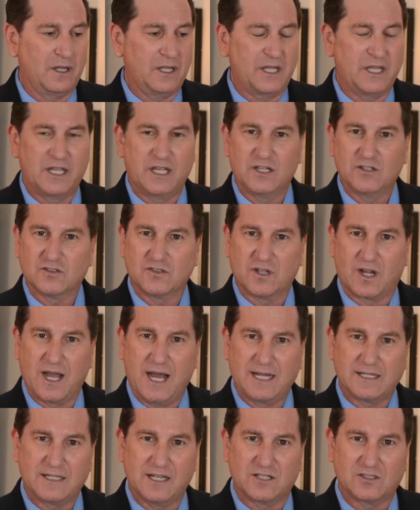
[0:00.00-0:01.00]
is the
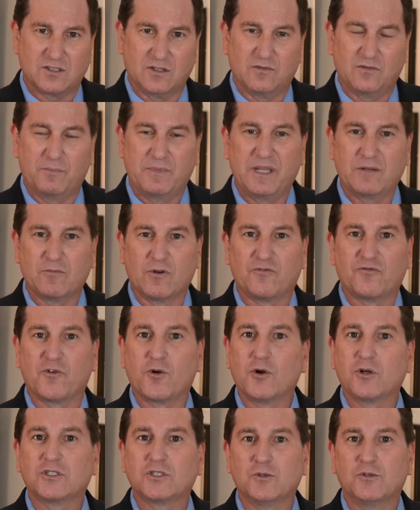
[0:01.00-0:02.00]
context of being
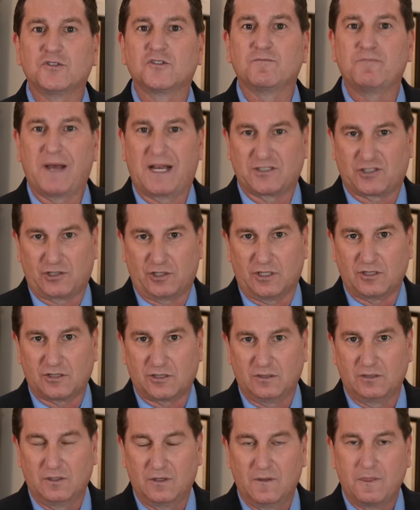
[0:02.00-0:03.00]
referred to a
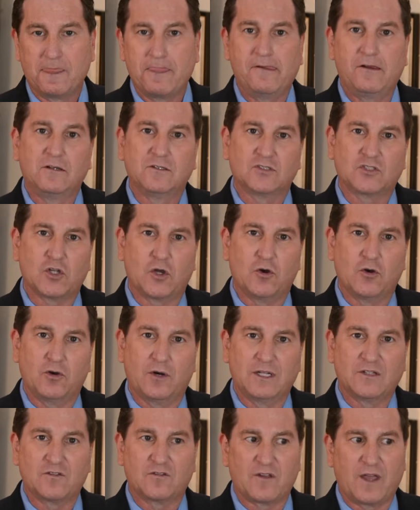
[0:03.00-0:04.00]
specialist. So
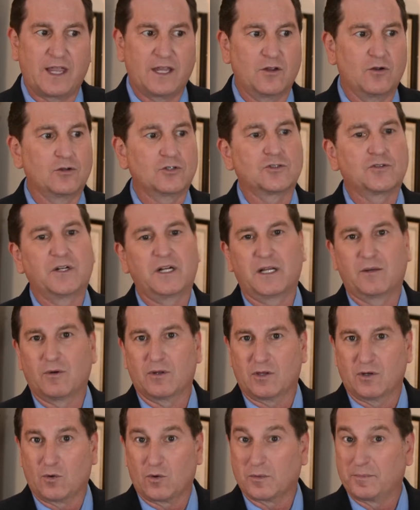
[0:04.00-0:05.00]
let's say you're treating
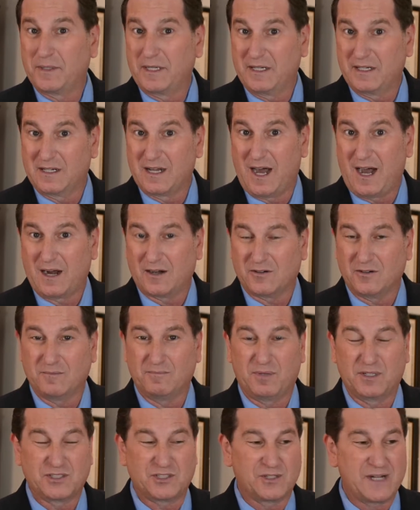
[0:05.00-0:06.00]
with an orthopedic doctor,
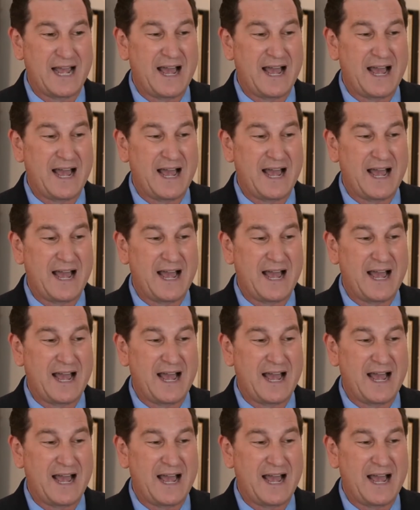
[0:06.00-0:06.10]
but you're